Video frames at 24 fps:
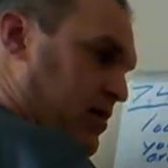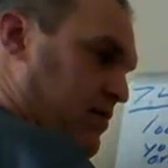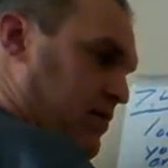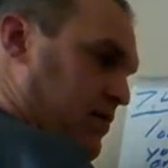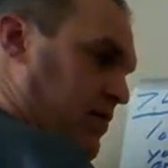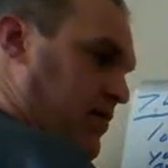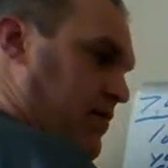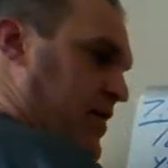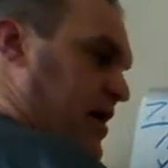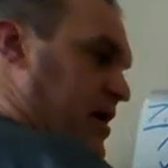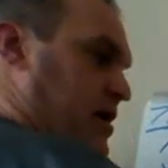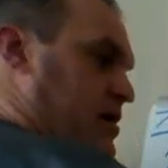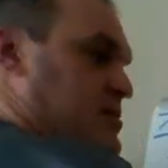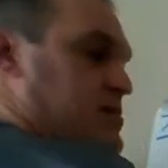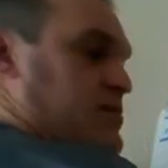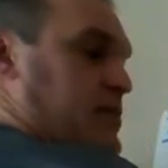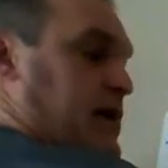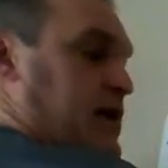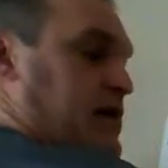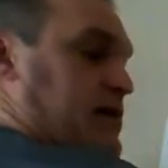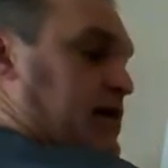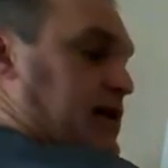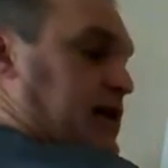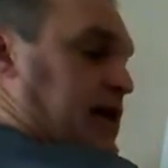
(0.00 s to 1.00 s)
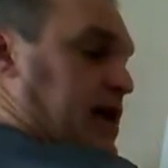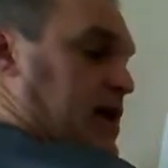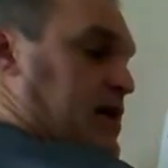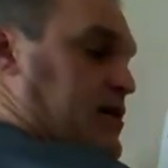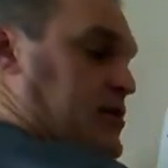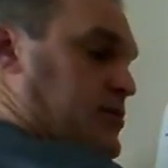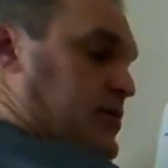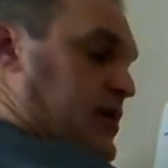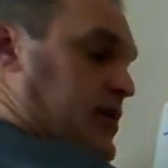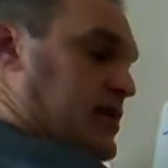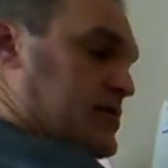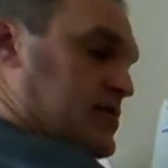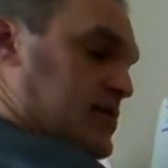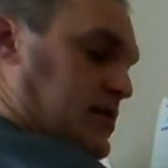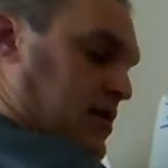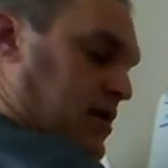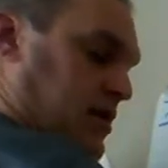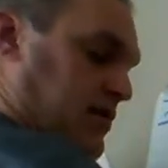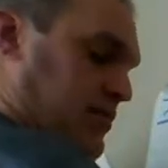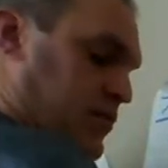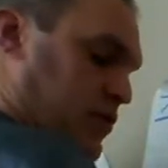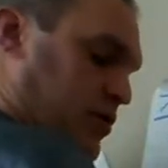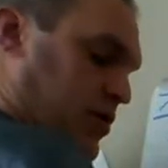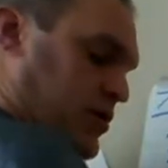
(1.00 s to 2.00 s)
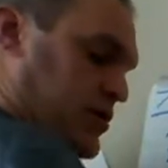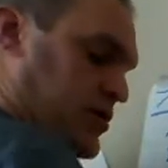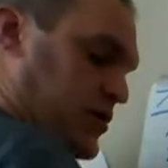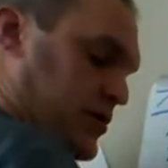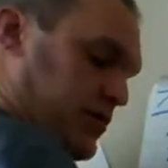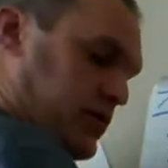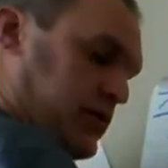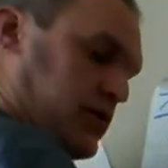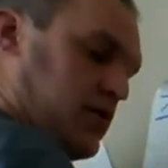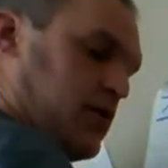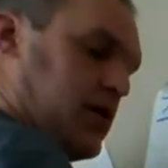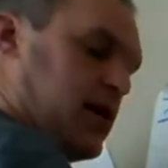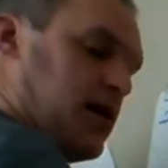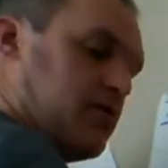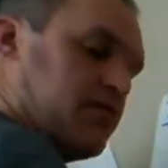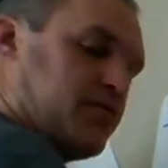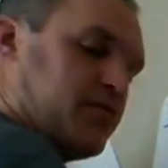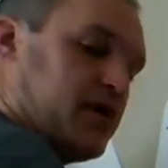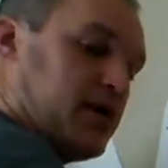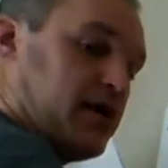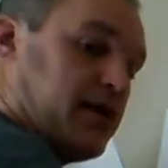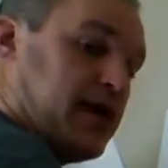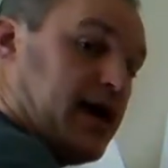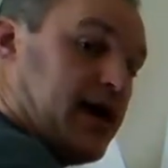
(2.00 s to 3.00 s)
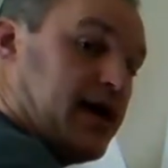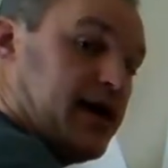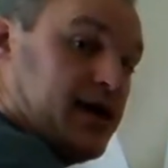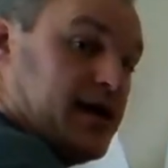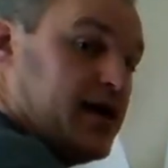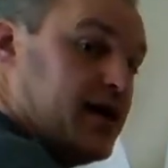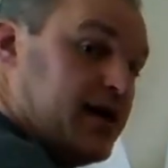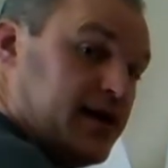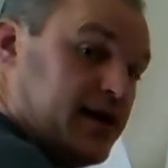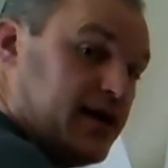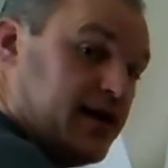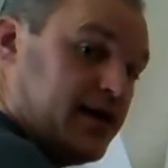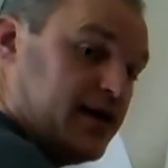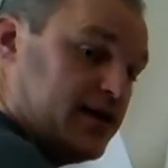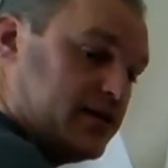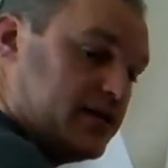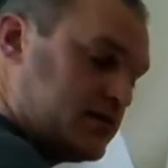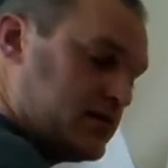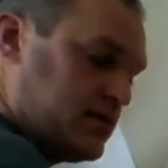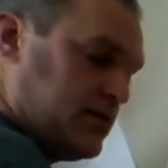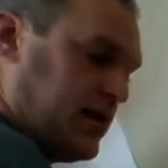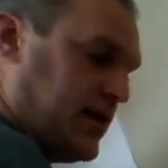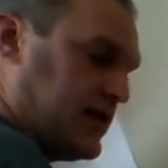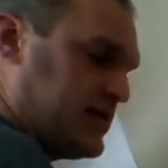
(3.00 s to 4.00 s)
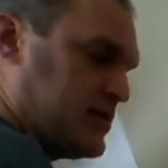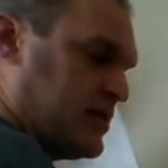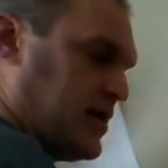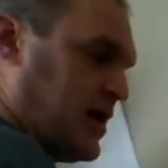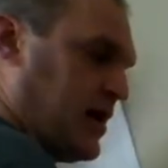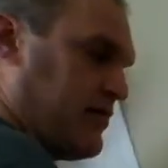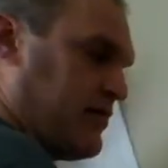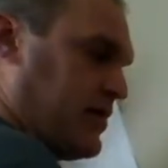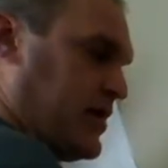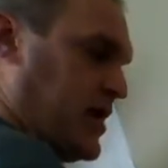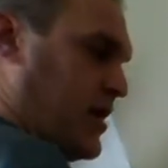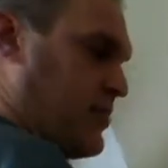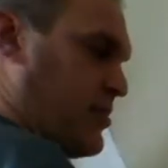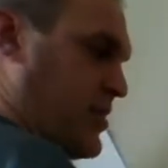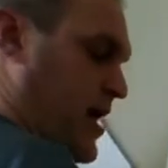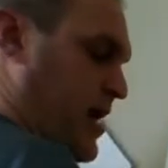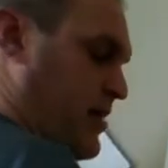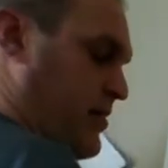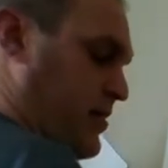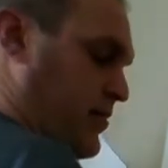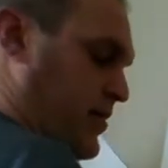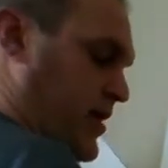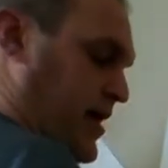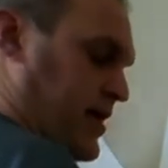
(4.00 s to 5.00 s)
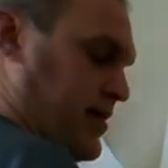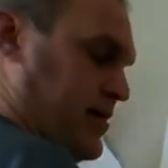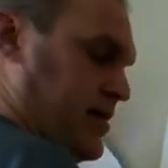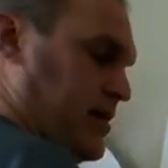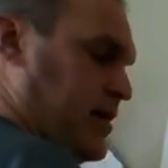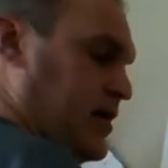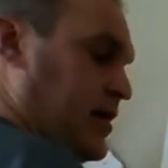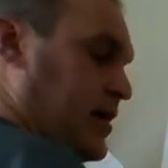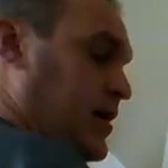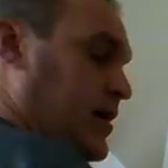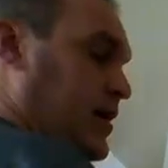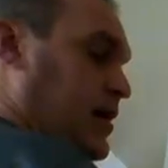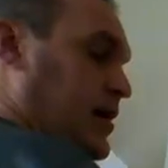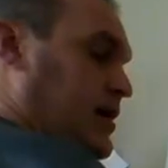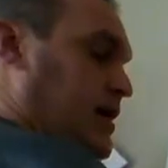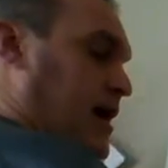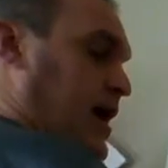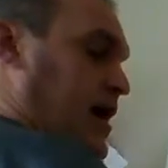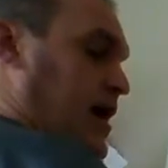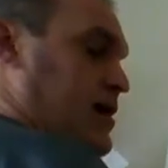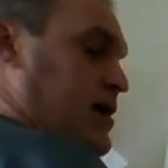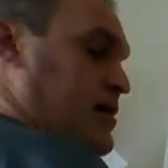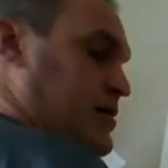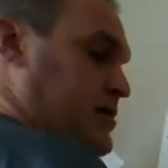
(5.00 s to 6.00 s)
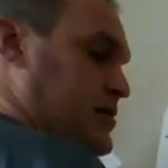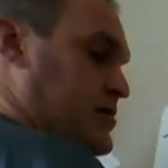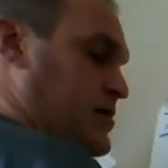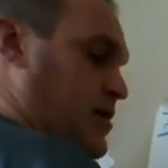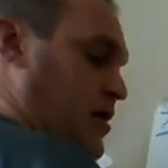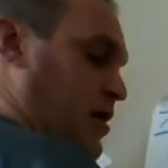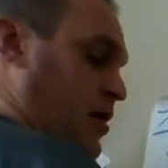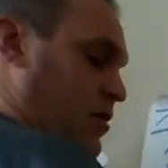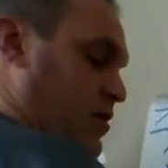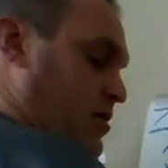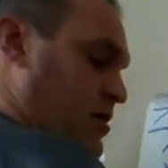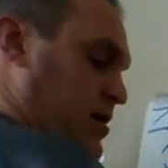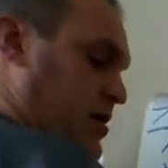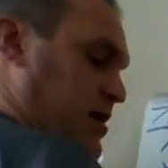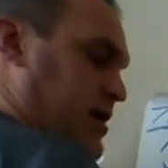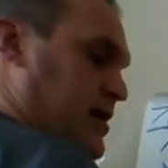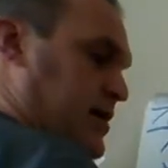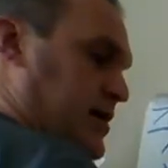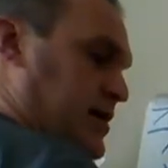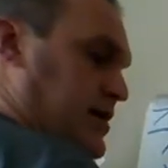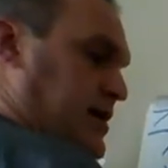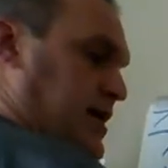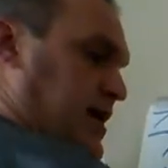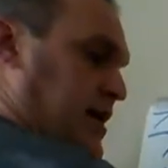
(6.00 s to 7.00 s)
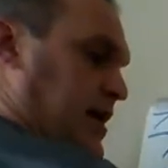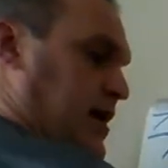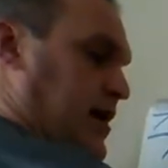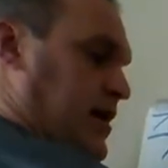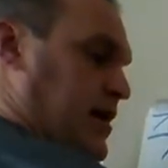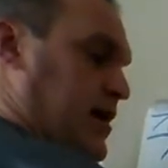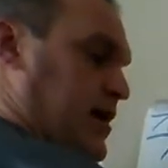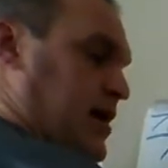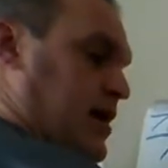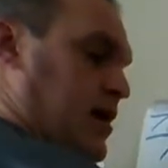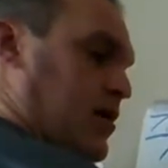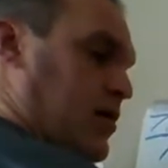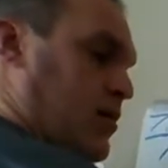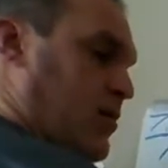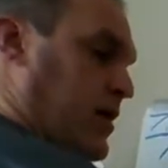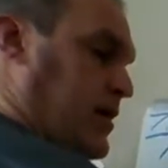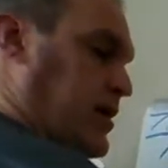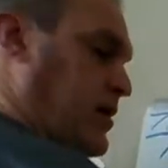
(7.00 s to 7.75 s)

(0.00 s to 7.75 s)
and from the Ferris wheel to the entrance, and then of course you would know how far that is. That's an everyday problem, right? Okay, so D, we